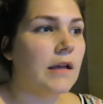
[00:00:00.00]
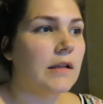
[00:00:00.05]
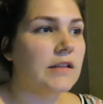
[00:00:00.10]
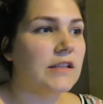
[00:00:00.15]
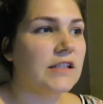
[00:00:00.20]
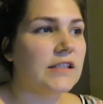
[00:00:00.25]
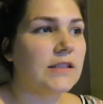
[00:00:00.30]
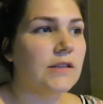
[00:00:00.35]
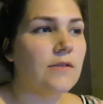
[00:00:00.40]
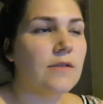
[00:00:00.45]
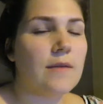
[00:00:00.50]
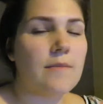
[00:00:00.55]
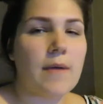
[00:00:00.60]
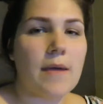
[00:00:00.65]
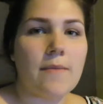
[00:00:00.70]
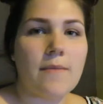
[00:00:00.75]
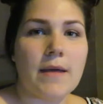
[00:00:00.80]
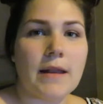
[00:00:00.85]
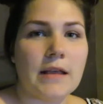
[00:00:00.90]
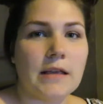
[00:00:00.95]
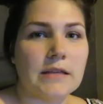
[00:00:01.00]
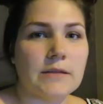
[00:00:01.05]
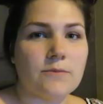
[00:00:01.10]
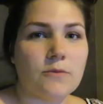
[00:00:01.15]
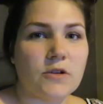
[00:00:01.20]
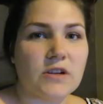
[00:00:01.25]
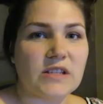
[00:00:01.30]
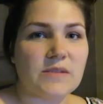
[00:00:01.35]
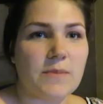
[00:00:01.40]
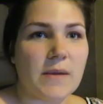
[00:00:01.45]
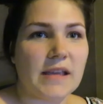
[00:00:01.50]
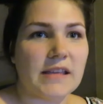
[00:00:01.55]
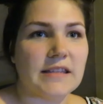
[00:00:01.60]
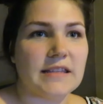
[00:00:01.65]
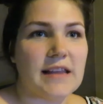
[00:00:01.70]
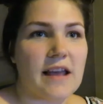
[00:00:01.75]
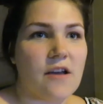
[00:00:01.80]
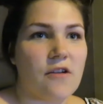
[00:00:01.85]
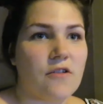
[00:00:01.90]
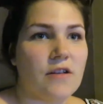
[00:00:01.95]
just so that my money is more
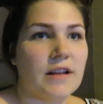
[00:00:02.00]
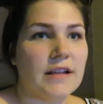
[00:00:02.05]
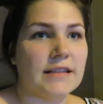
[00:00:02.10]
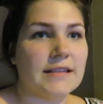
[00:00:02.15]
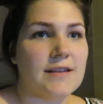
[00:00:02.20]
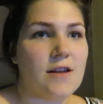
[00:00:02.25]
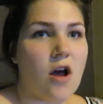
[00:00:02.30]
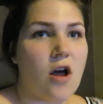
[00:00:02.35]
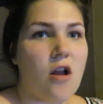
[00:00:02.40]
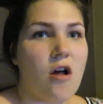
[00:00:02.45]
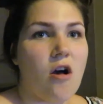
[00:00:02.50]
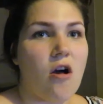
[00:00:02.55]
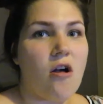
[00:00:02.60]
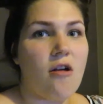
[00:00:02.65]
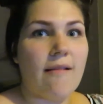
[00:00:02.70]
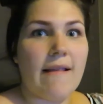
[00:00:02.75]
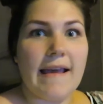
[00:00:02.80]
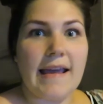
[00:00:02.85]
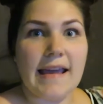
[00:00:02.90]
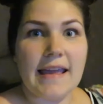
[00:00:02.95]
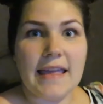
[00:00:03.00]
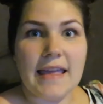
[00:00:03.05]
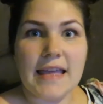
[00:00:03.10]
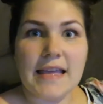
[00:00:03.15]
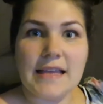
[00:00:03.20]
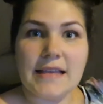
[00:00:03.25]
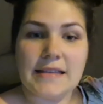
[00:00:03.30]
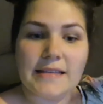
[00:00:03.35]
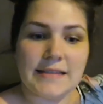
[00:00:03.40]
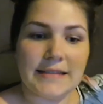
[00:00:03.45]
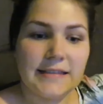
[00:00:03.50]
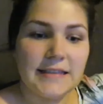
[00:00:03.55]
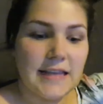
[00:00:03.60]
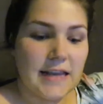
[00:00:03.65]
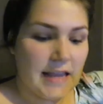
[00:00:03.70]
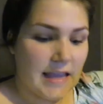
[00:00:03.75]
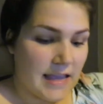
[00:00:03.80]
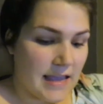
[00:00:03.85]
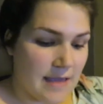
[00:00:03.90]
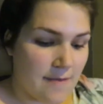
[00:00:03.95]
spaced out and it's not all like
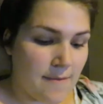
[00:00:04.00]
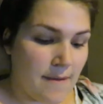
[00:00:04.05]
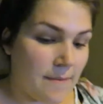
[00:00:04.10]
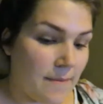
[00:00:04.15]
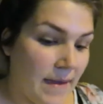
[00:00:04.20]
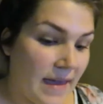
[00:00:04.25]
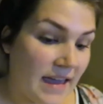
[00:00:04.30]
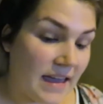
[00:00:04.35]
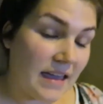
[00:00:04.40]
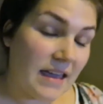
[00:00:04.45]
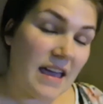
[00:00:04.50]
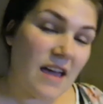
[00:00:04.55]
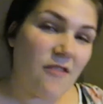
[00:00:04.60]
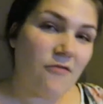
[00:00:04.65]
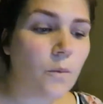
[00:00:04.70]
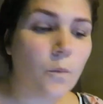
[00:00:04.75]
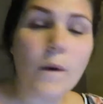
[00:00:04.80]
sitting in my bank account.